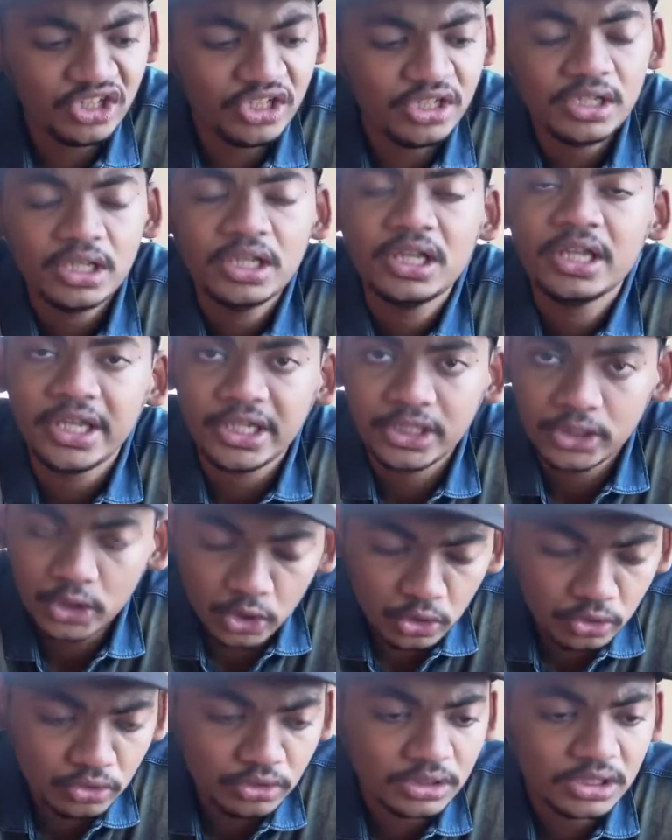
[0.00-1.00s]
it. It's
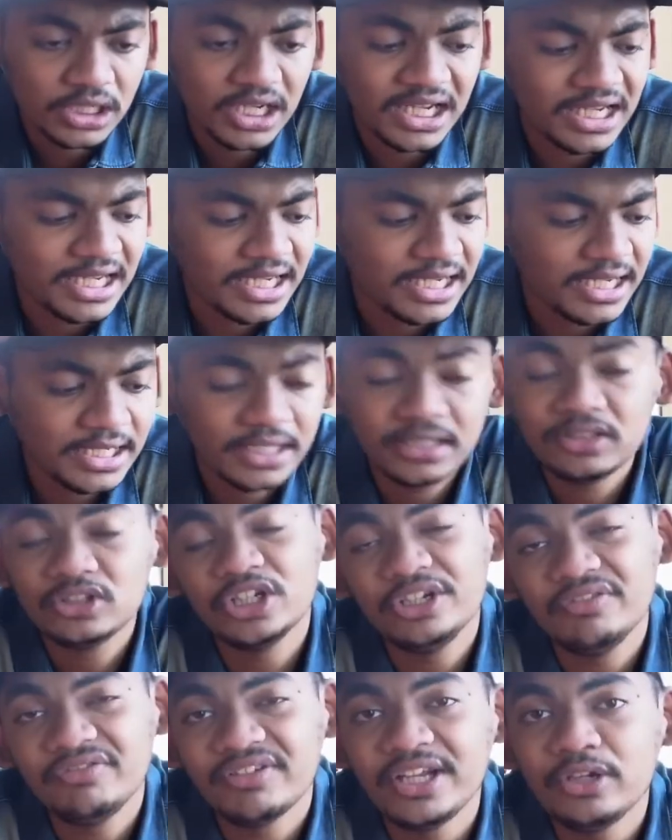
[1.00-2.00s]
good.
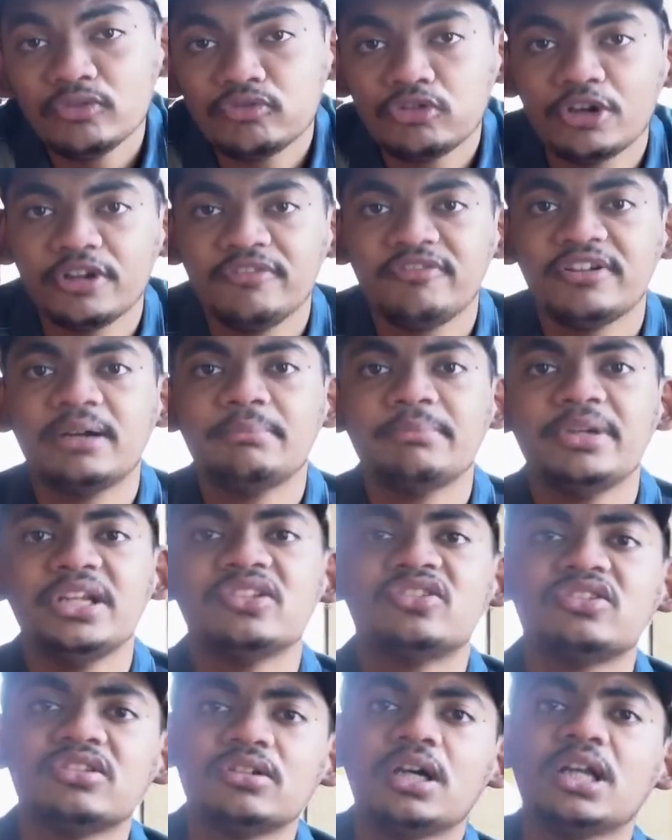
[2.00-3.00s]
35 to 45
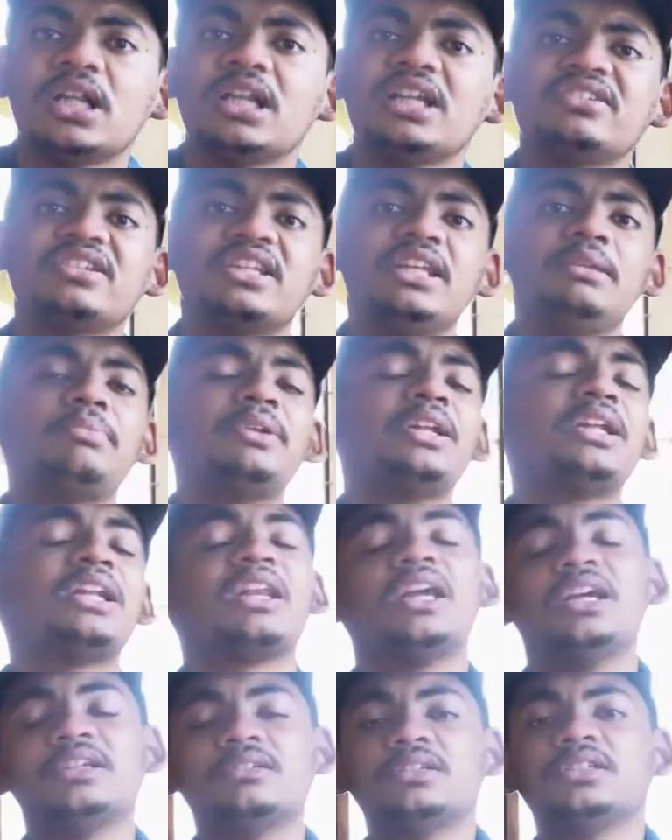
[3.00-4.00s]
minutes. Let's keep it at
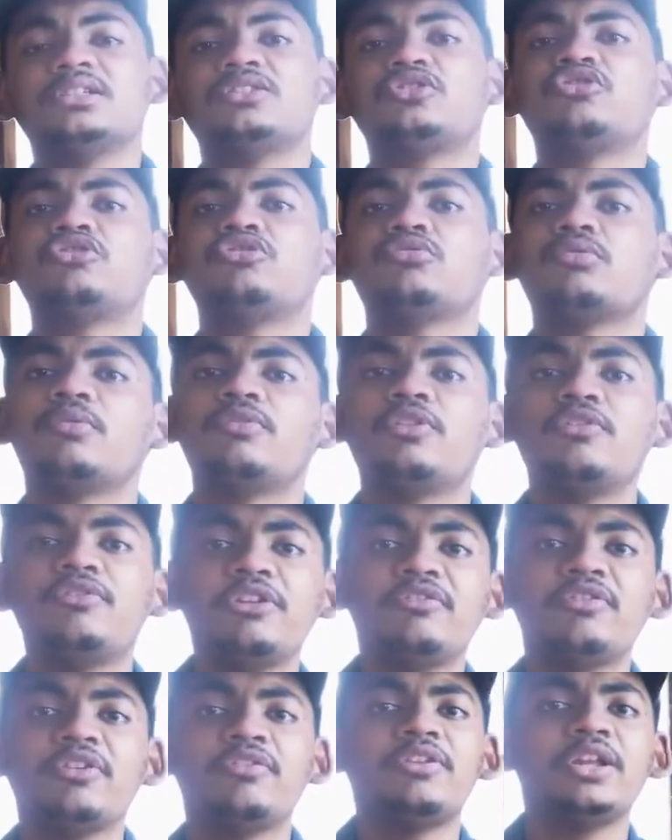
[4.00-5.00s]
like it's
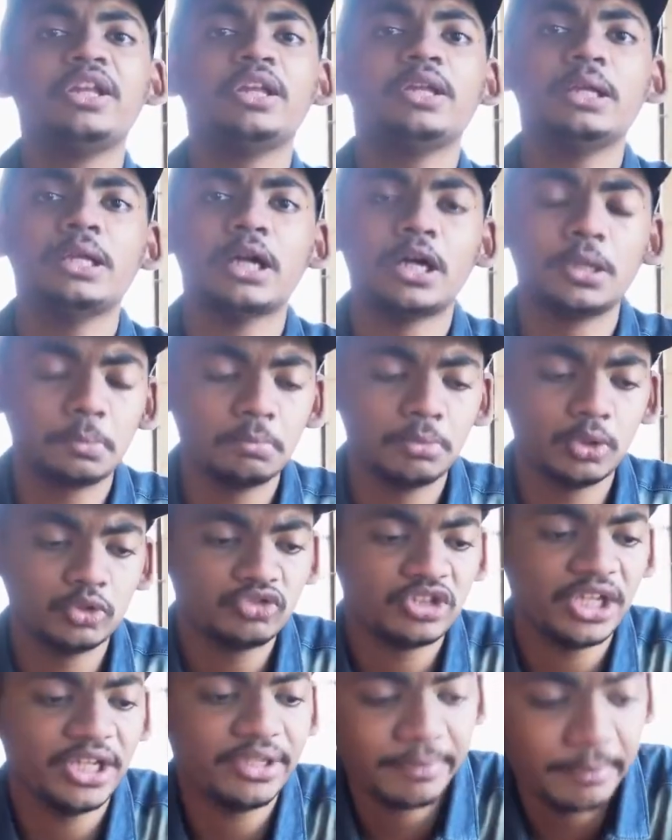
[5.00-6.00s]
50-50 on
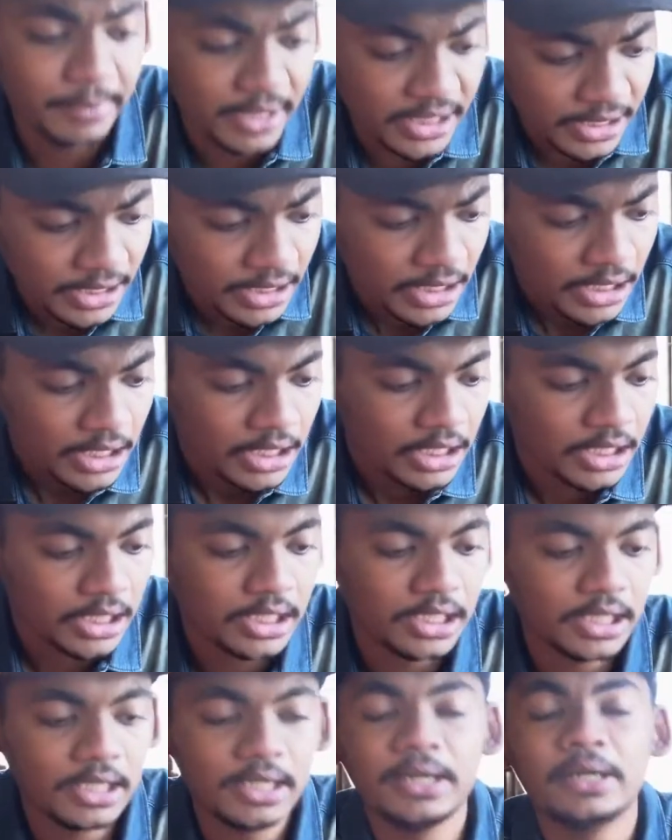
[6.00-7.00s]
both sides. But
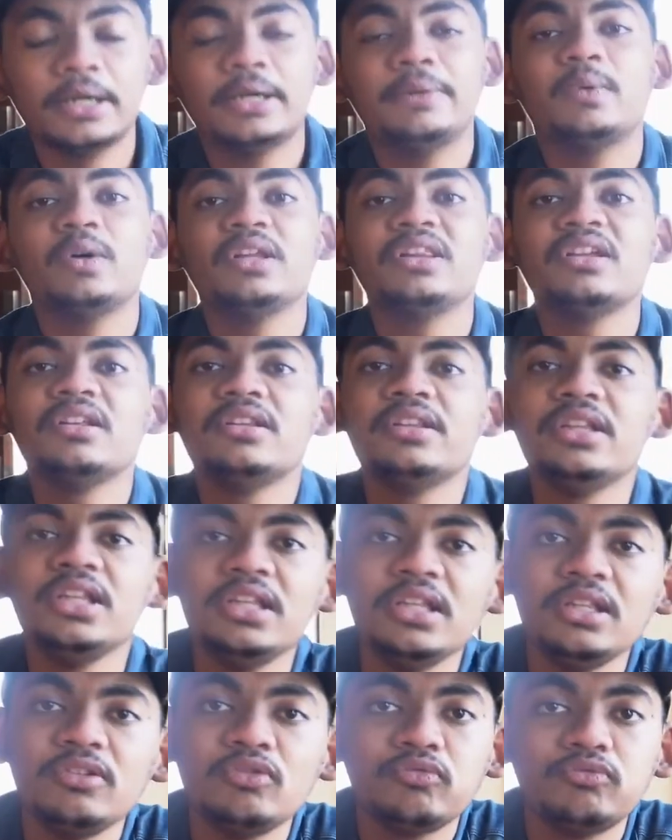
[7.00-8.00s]
whether
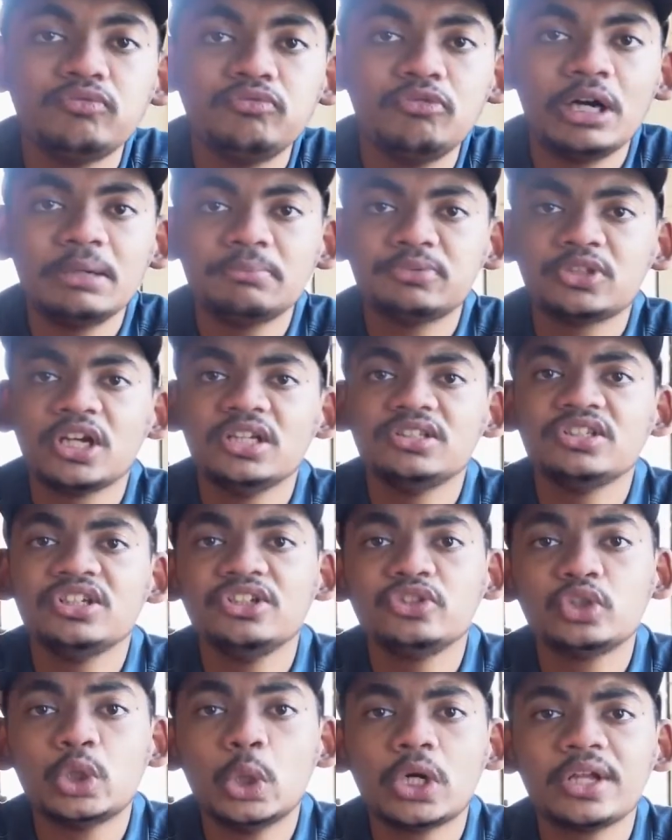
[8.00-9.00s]
the warp charger
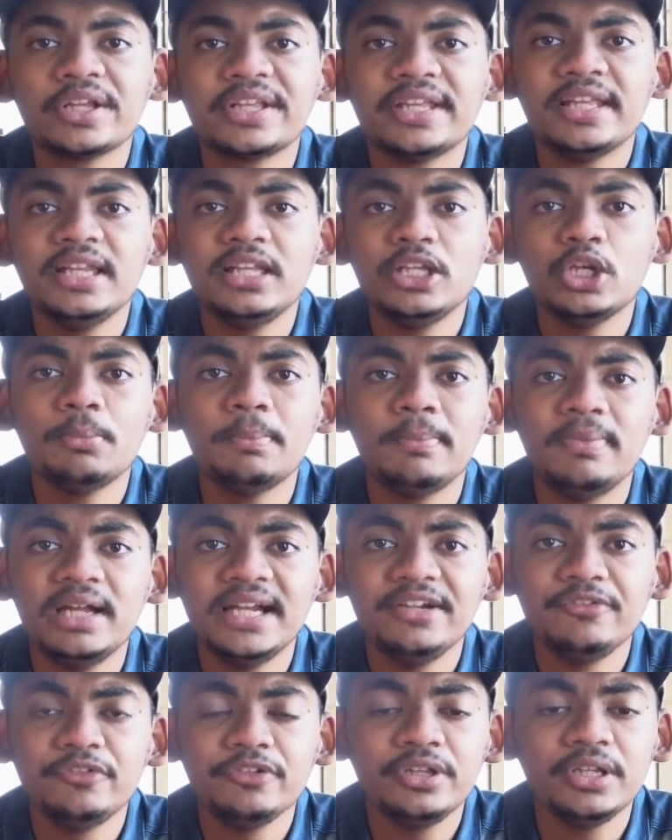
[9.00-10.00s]
is going to kill your
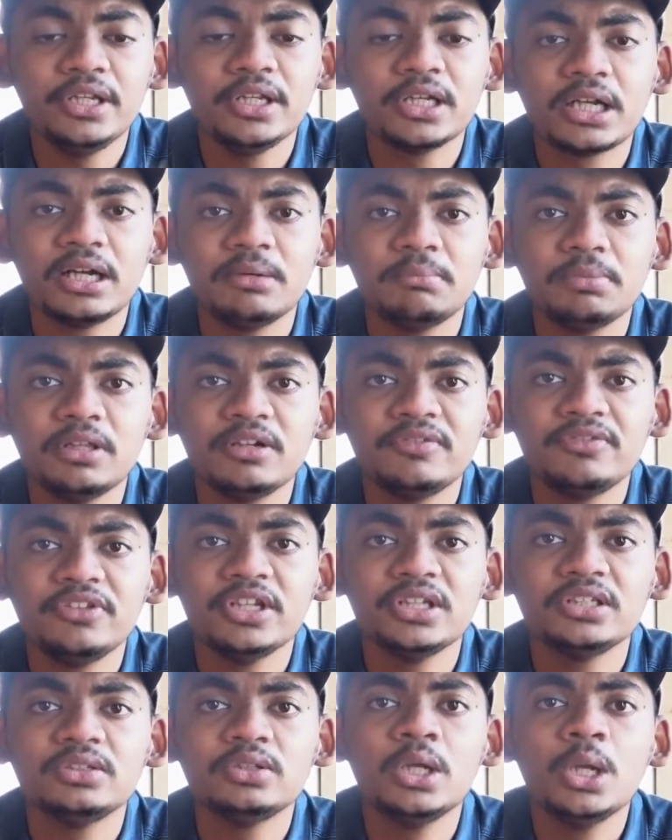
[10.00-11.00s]
battery in a couple of
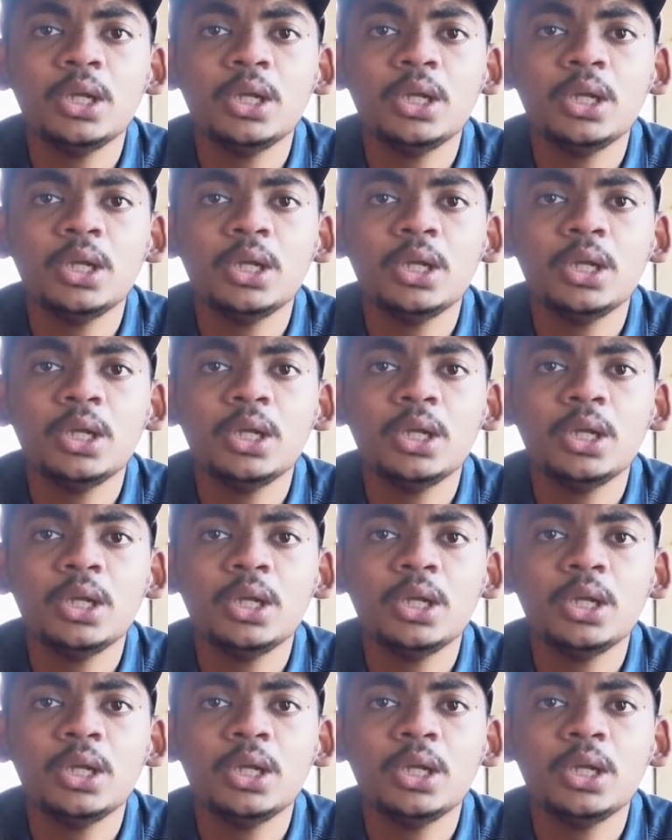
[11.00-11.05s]
years,